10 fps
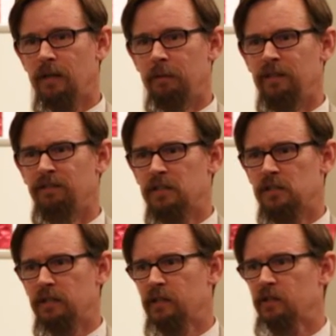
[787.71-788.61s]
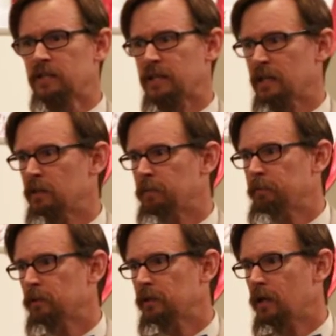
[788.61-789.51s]
He eventually irritated
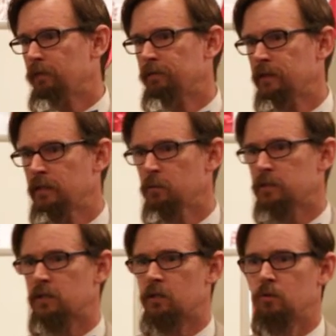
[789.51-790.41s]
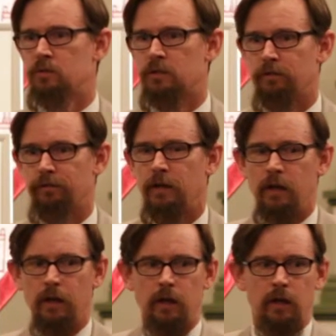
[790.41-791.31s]
people enough that he was accused of
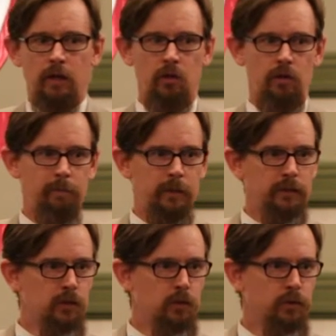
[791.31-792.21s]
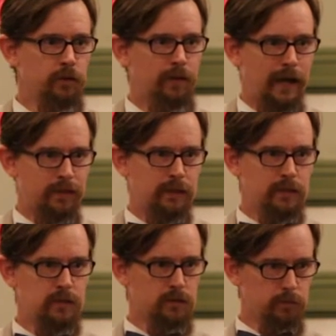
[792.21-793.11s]
corrupting the youth of
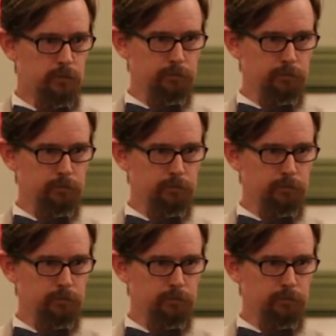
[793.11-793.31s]
Athens,